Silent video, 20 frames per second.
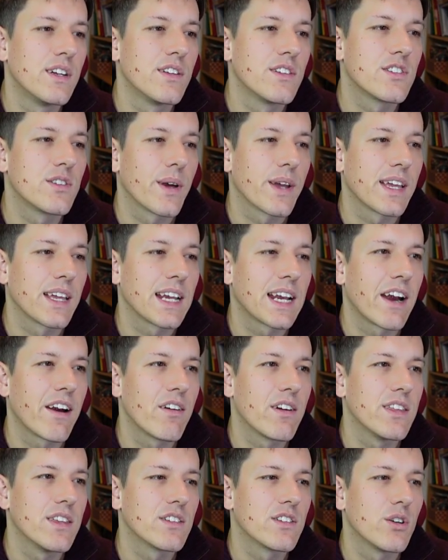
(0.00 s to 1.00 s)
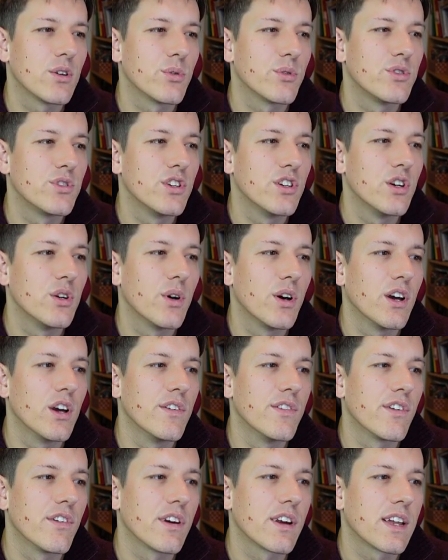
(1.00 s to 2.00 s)
so I can carry this whole 2
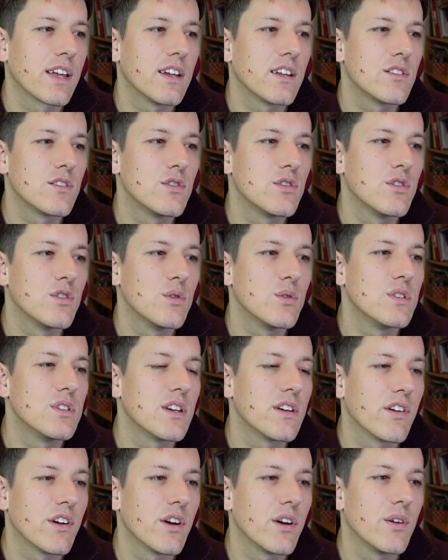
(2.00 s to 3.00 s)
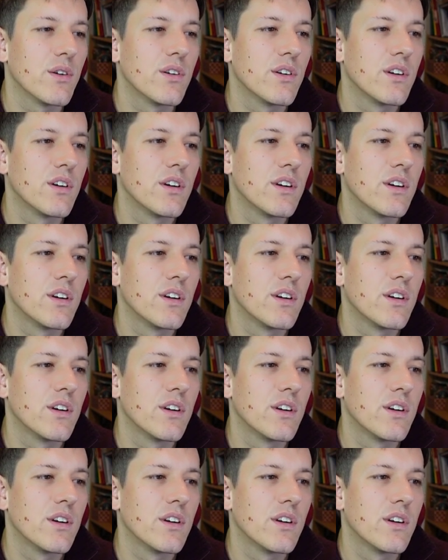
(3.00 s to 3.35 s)
over and get 2, 0,